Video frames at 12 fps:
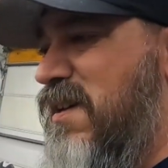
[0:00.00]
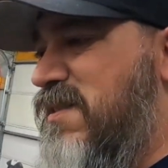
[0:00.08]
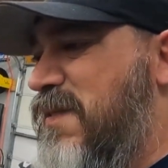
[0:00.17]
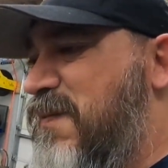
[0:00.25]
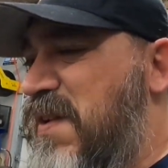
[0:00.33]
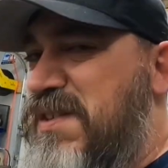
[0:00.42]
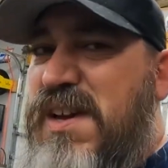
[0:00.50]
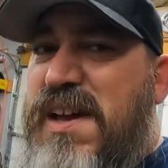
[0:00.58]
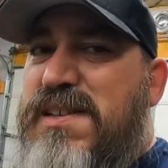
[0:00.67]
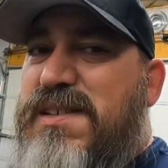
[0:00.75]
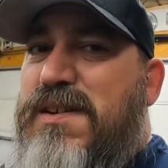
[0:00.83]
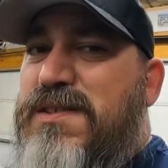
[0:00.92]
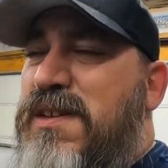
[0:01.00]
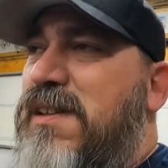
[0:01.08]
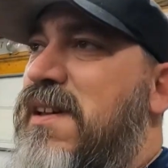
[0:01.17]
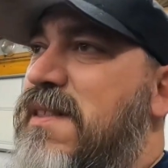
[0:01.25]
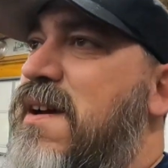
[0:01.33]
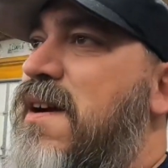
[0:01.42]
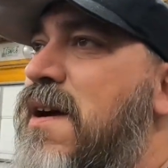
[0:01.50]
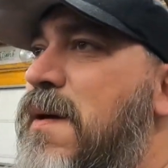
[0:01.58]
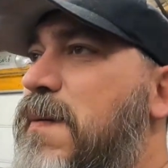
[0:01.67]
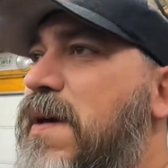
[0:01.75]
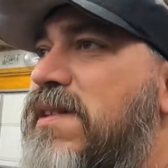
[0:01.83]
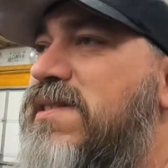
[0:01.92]
some fish eyes that are still in there.
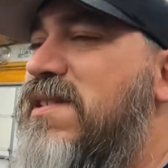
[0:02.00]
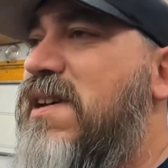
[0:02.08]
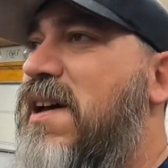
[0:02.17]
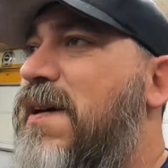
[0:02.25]
But